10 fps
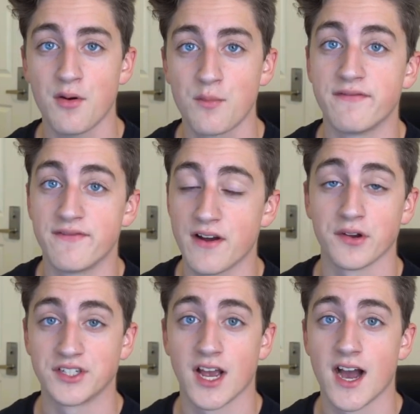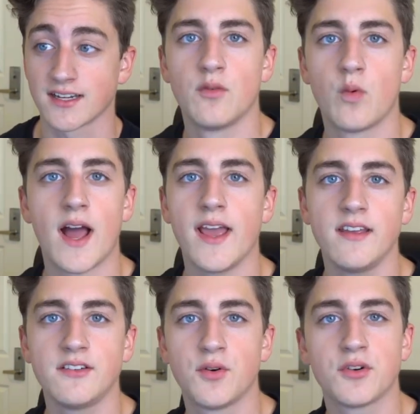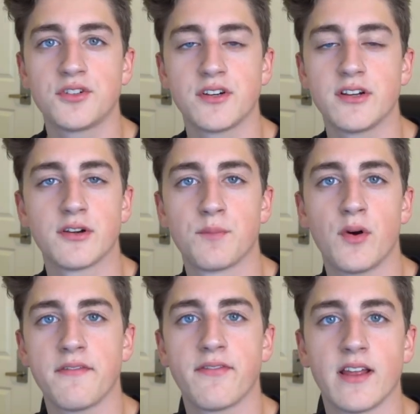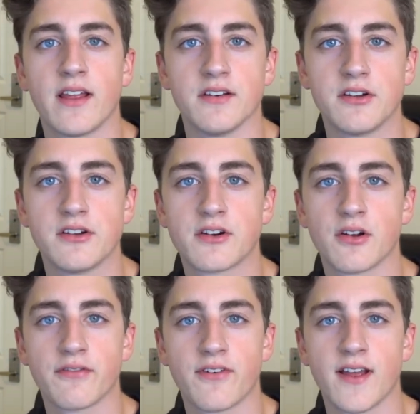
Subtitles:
fun at the absurdities in the videos that he is watching.